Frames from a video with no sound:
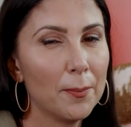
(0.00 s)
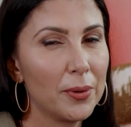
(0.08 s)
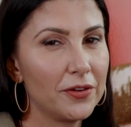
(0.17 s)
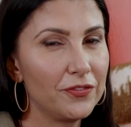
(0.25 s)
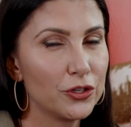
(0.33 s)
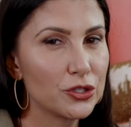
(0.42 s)

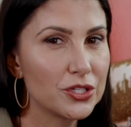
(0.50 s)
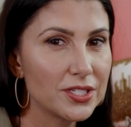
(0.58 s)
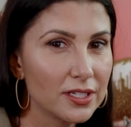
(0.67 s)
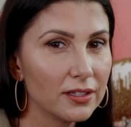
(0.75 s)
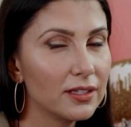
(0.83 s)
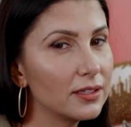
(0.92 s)
But if you're
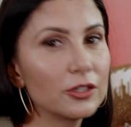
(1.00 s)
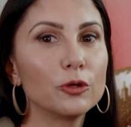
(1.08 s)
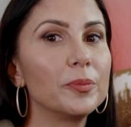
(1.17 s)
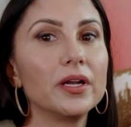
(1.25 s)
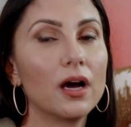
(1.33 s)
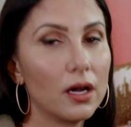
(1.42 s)
still a little
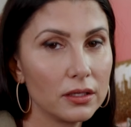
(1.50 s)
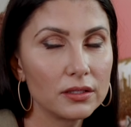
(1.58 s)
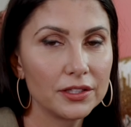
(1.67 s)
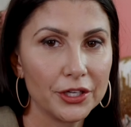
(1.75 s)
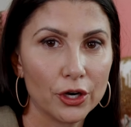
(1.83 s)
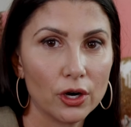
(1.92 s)
bit
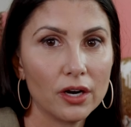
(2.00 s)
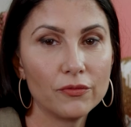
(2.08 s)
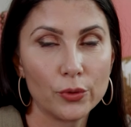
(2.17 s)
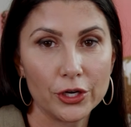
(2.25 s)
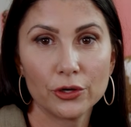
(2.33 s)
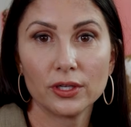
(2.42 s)
unclear of
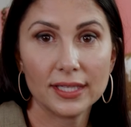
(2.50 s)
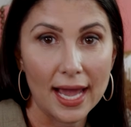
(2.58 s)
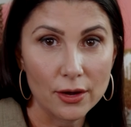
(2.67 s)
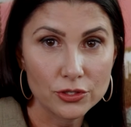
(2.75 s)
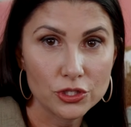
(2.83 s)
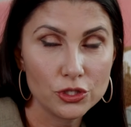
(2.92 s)
what you're
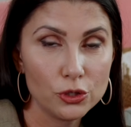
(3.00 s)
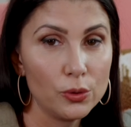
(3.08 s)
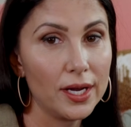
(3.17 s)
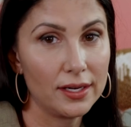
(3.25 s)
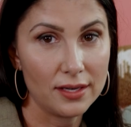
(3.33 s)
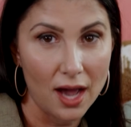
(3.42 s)
allowed to do
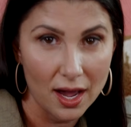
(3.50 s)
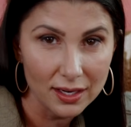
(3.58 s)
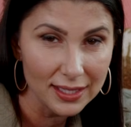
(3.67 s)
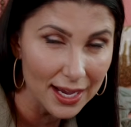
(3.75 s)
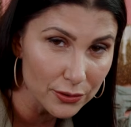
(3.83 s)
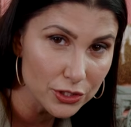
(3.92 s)
and not
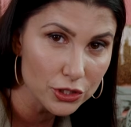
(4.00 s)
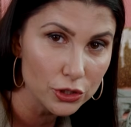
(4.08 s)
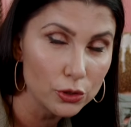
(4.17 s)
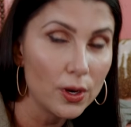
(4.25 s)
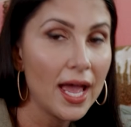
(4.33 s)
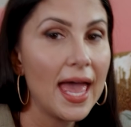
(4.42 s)
allowed to
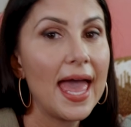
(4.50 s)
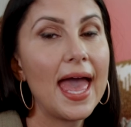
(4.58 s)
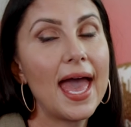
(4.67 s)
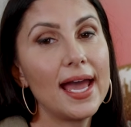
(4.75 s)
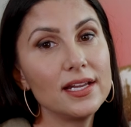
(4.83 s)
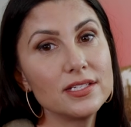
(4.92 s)
do,
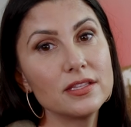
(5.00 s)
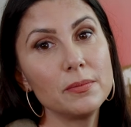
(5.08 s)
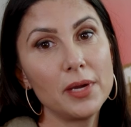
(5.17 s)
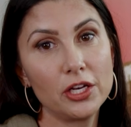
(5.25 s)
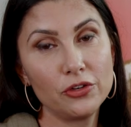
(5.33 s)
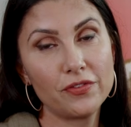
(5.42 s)
head to the
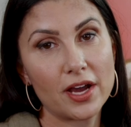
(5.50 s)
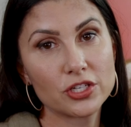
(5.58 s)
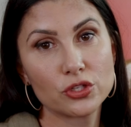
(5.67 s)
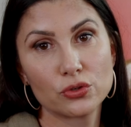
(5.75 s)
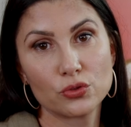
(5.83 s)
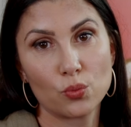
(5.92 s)

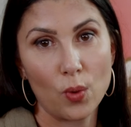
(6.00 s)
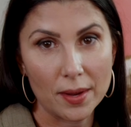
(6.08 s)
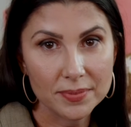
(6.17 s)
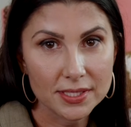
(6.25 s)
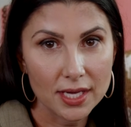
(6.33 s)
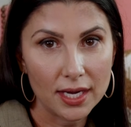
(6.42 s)
manufacturer's
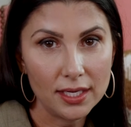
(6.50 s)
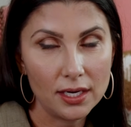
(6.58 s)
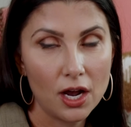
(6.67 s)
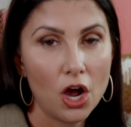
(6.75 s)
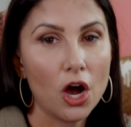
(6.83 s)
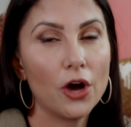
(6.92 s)
website.
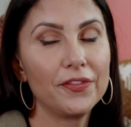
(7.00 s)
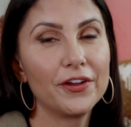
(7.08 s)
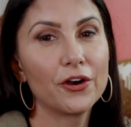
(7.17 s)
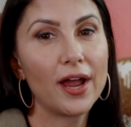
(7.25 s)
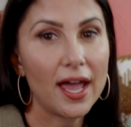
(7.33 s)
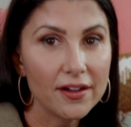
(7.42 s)
On
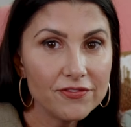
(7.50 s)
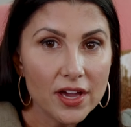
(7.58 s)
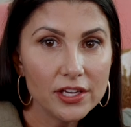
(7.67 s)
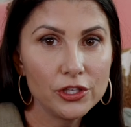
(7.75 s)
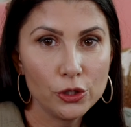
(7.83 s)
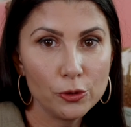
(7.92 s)
their
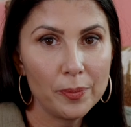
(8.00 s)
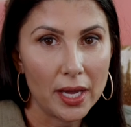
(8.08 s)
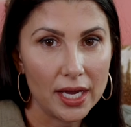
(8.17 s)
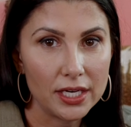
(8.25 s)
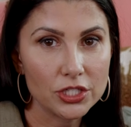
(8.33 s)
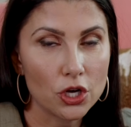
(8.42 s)
FAQ
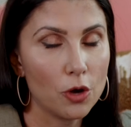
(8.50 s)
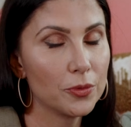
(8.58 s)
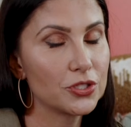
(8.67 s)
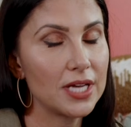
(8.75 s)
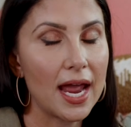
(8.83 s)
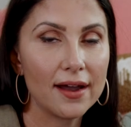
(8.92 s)
page,
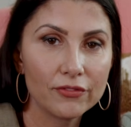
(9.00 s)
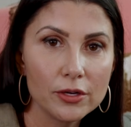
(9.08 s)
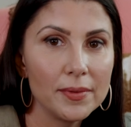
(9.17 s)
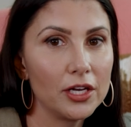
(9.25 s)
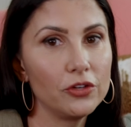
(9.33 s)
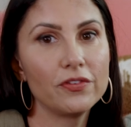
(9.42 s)
almost every
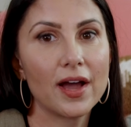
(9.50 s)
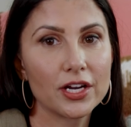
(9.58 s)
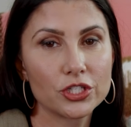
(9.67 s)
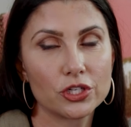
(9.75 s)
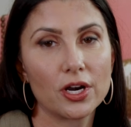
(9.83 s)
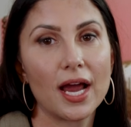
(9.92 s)

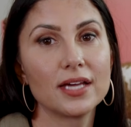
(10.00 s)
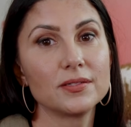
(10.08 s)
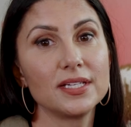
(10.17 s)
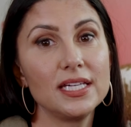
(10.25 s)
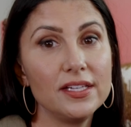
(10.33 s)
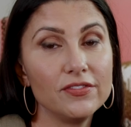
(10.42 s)
manufacturer
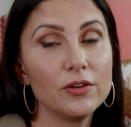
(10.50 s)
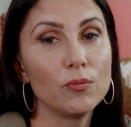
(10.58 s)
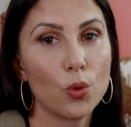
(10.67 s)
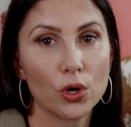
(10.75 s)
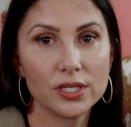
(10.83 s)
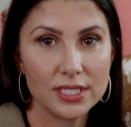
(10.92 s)
has even
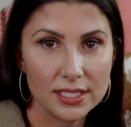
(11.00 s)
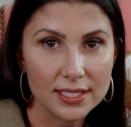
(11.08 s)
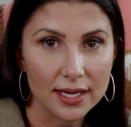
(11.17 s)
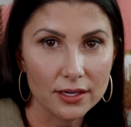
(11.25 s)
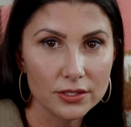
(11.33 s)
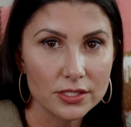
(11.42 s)
more
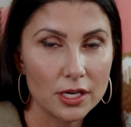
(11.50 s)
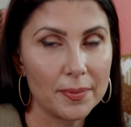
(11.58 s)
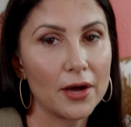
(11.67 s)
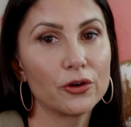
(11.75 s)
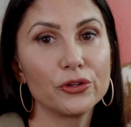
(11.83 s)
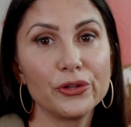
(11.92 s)
details
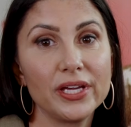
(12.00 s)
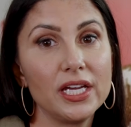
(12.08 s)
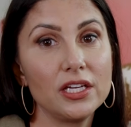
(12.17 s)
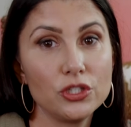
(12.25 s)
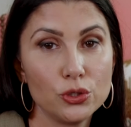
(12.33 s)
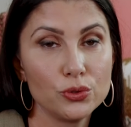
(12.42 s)
about
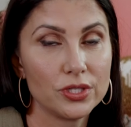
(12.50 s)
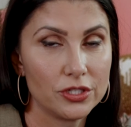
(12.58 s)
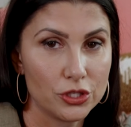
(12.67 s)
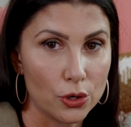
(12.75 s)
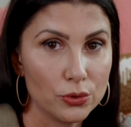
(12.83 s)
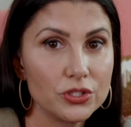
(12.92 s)
cleaning do's
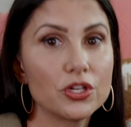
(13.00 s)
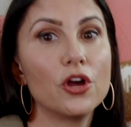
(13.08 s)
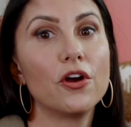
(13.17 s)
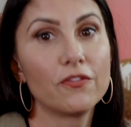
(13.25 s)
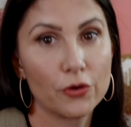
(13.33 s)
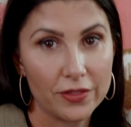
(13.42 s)
and don'ts
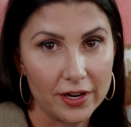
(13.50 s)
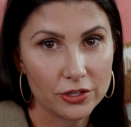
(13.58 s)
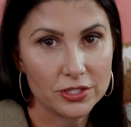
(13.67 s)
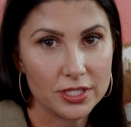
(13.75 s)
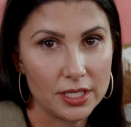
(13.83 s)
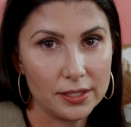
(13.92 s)
for
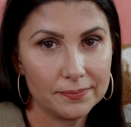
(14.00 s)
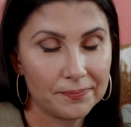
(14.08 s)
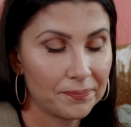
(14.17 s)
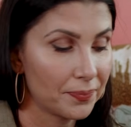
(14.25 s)
their seat.